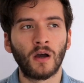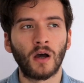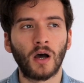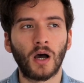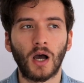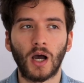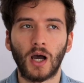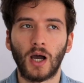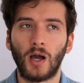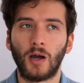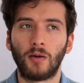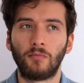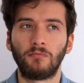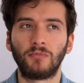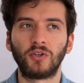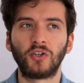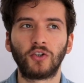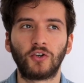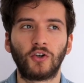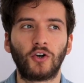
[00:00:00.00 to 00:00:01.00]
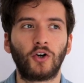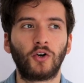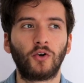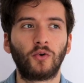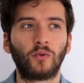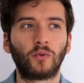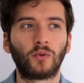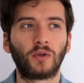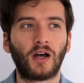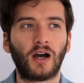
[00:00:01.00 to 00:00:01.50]
Um, you
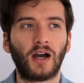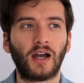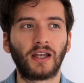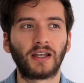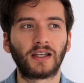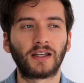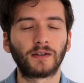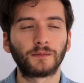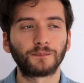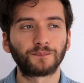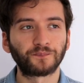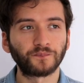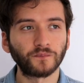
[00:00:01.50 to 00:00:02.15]
know, like,